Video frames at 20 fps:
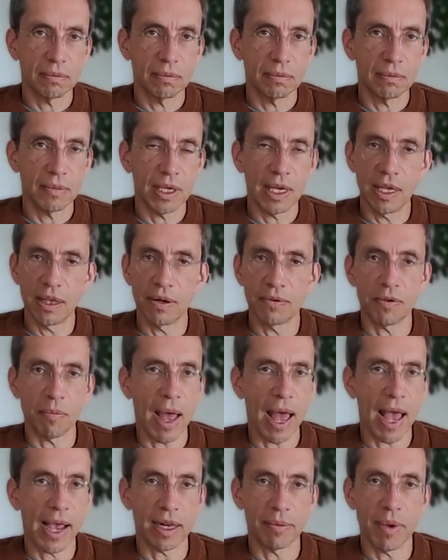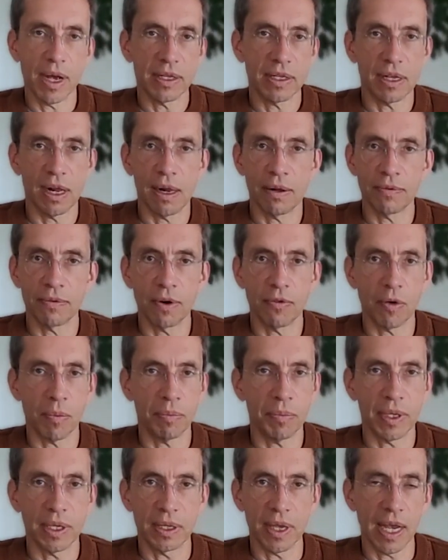either from hanging myself or from
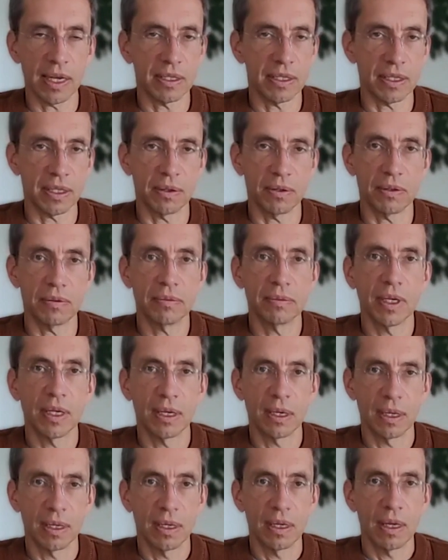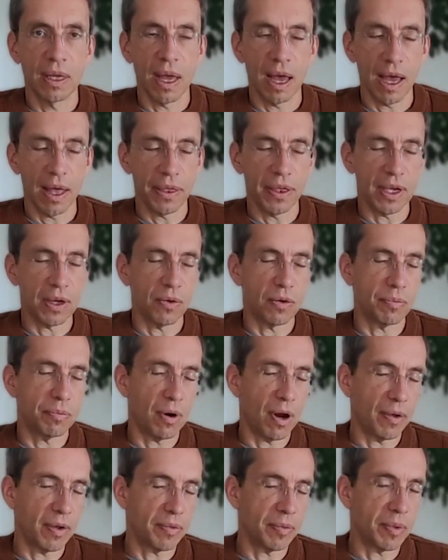being executed. I think it would
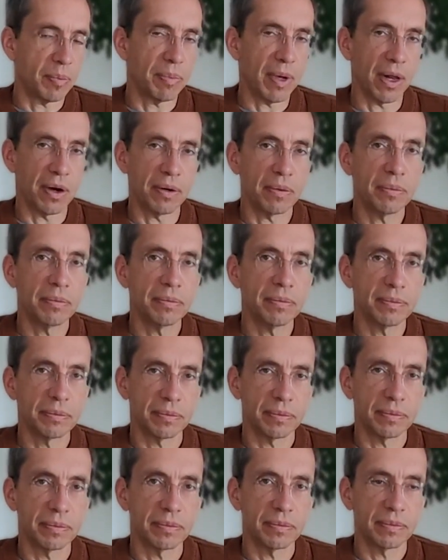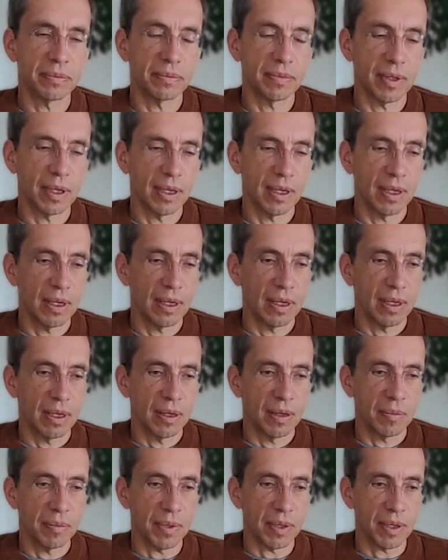probably have been better
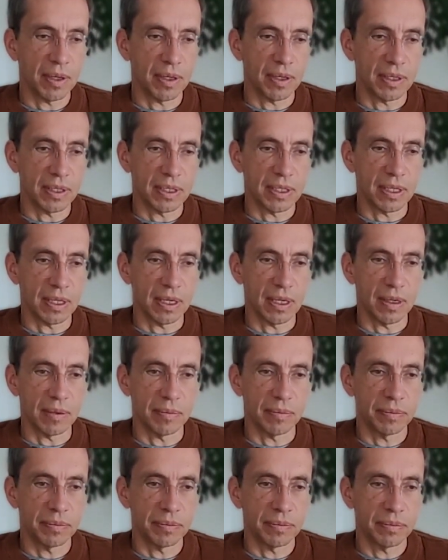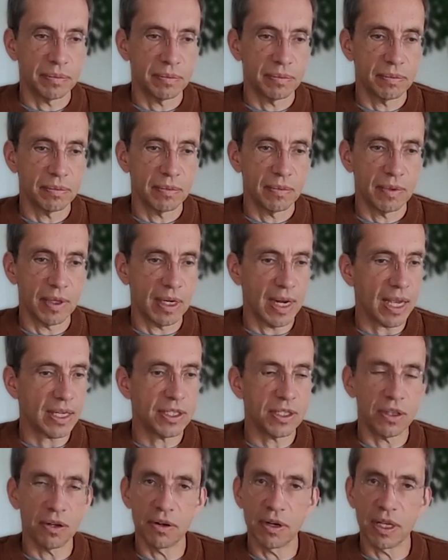because um, the next
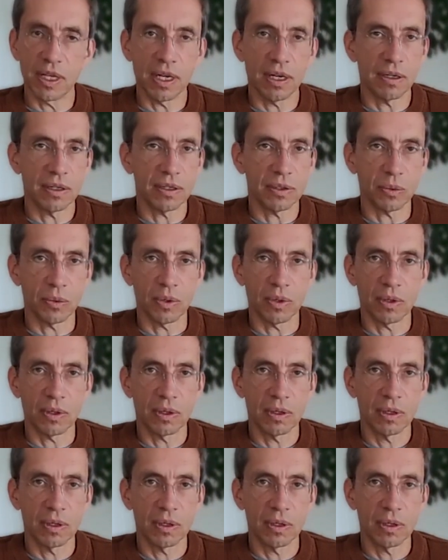30 years were